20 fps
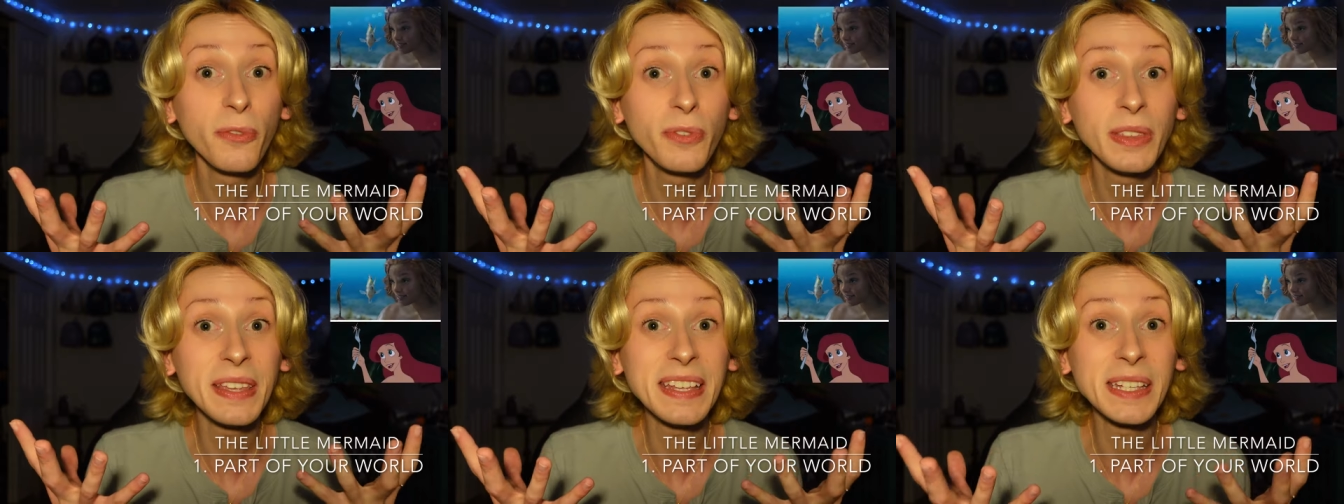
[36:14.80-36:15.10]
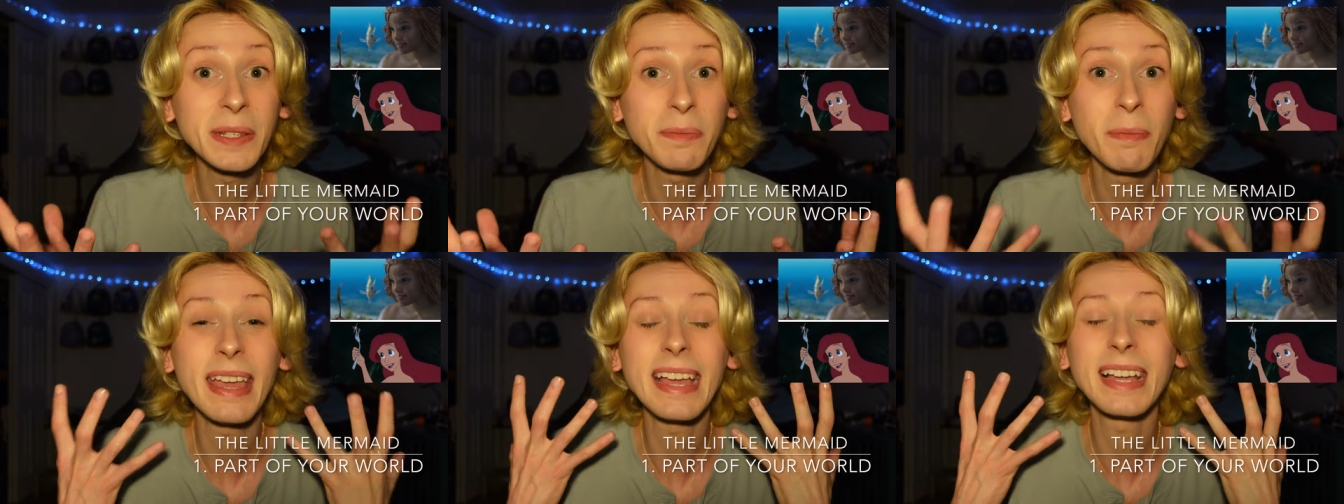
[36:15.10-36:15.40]
of
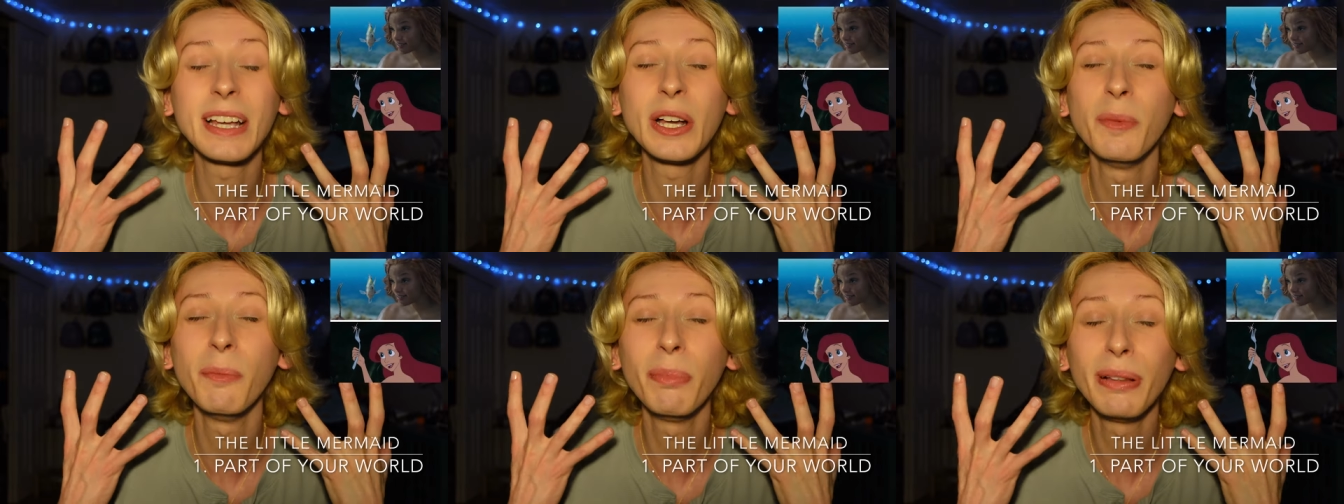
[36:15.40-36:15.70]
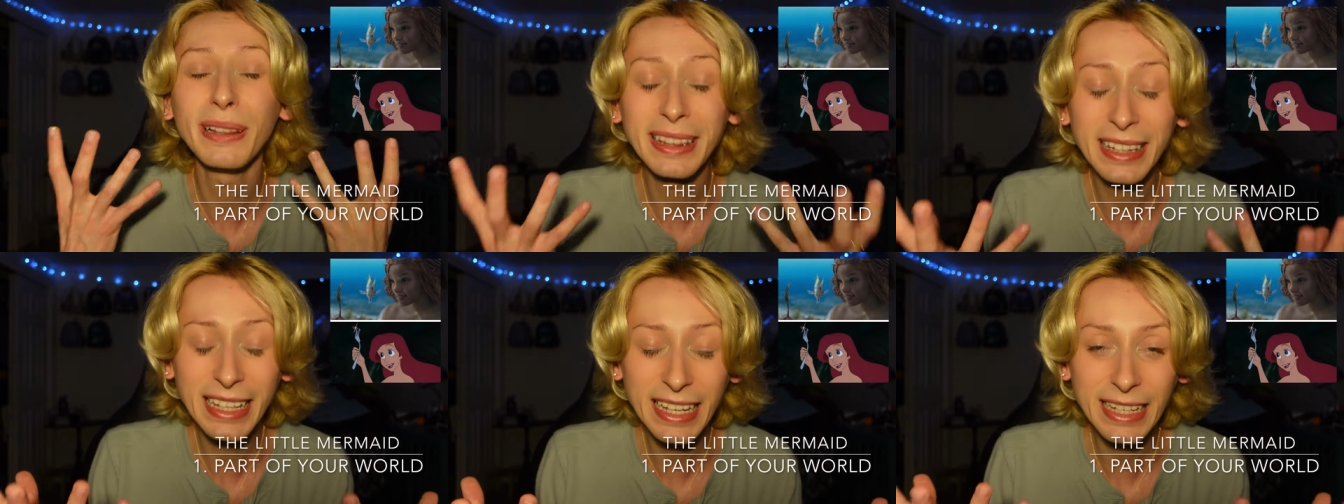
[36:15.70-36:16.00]
these make
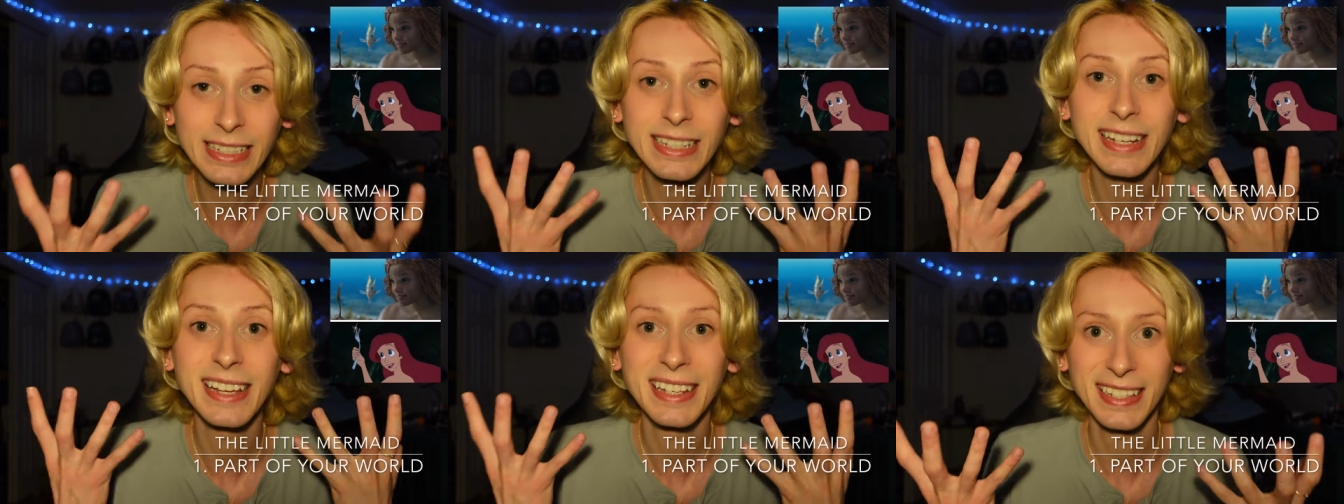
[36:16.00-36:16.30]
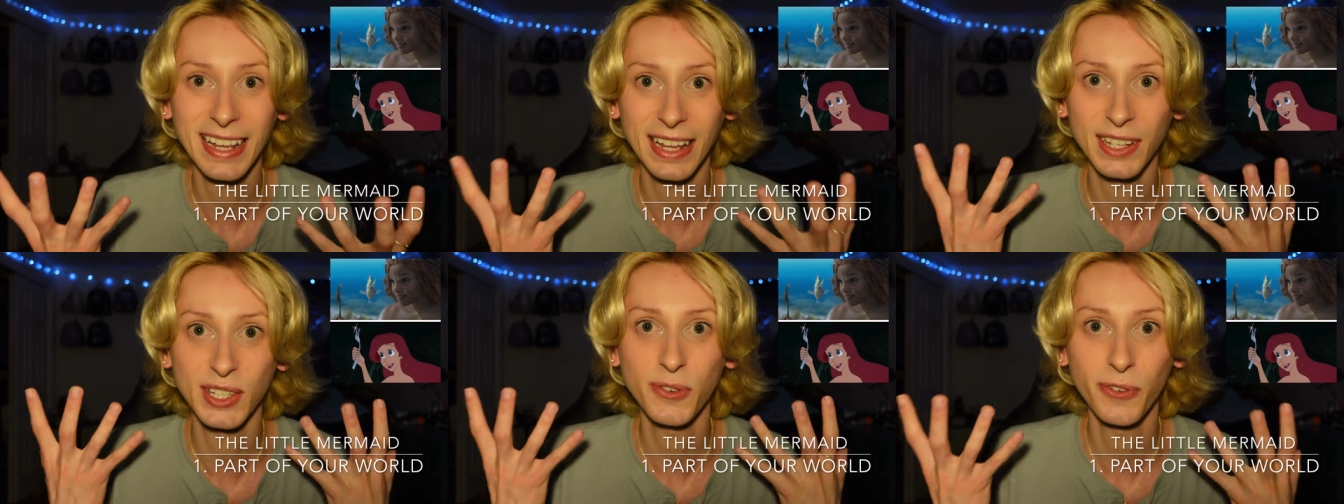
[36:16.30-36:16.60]
complete
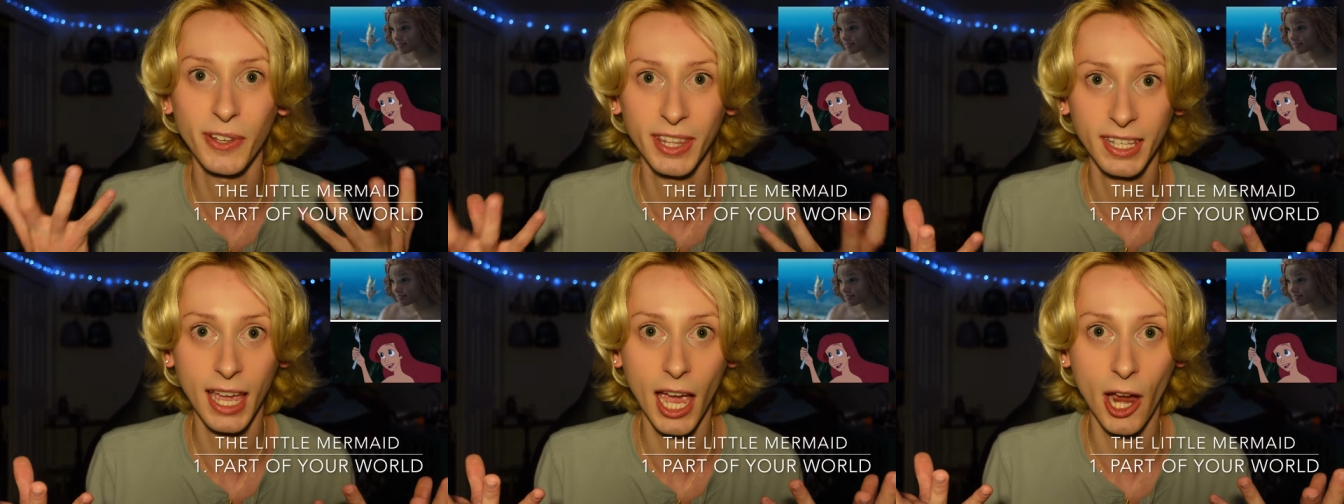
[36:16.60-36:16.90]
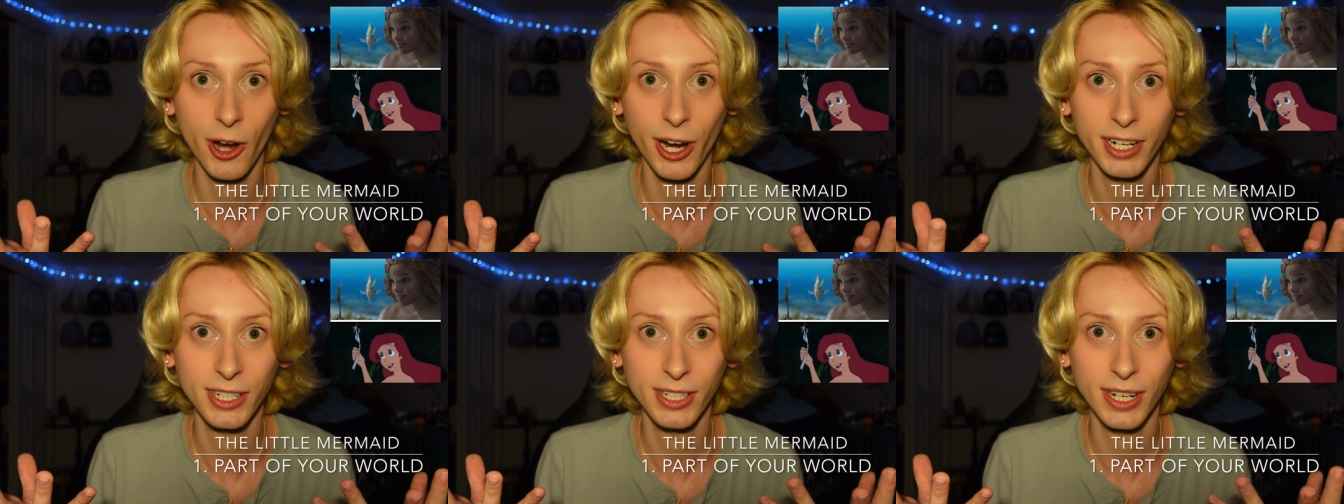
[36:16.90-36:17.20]
sense for the
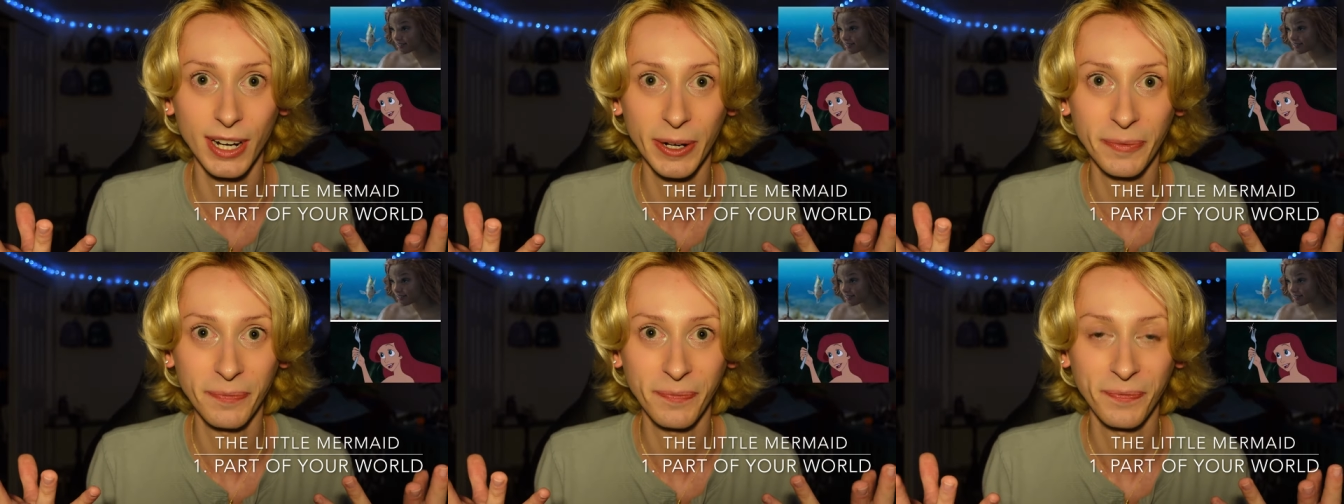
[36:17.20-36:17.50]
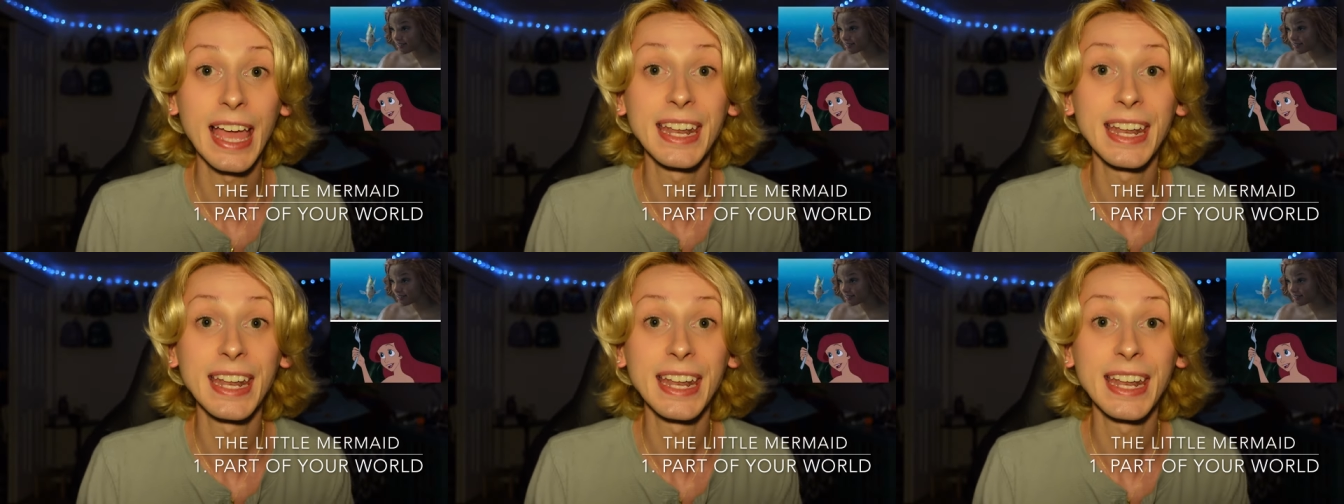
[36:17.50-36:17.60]
character,